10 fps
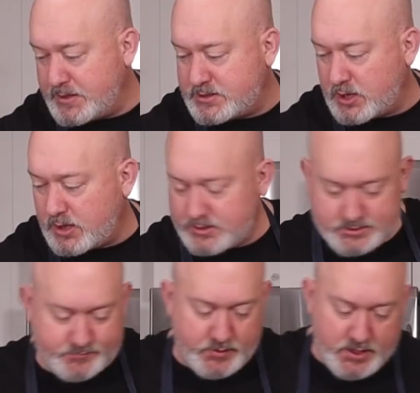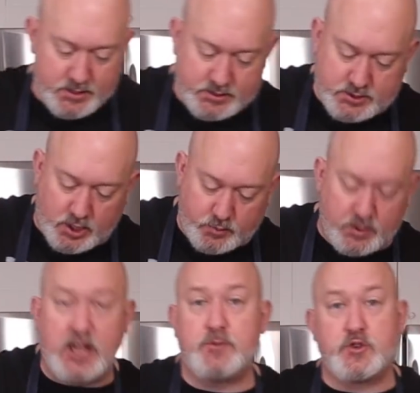of salt. Salt
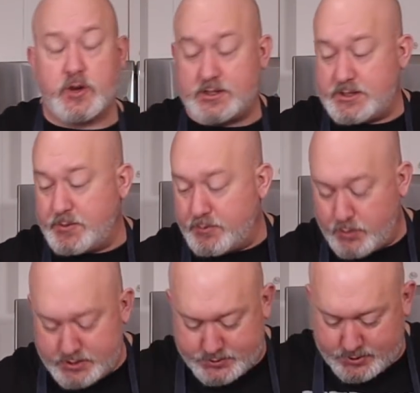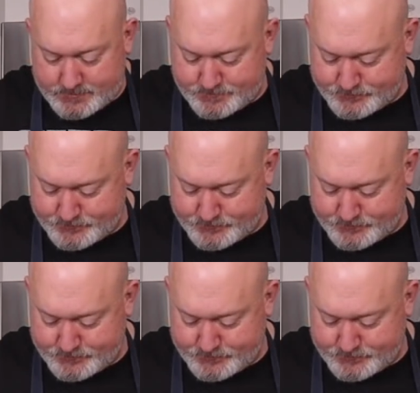will help draw out some of the moisture,